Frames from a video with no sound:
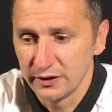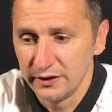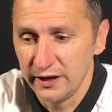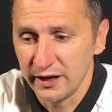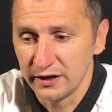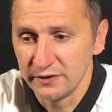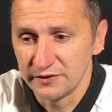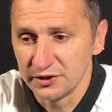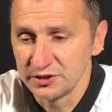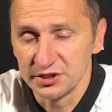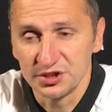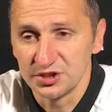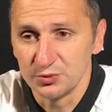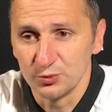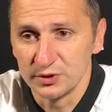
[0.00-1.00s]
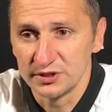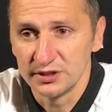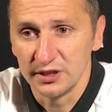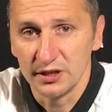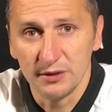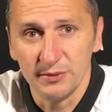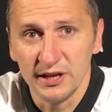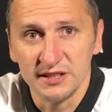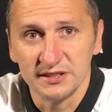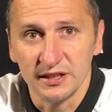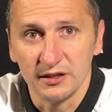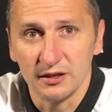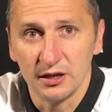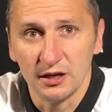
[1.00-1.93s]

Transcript: negative transition was uh, amazing.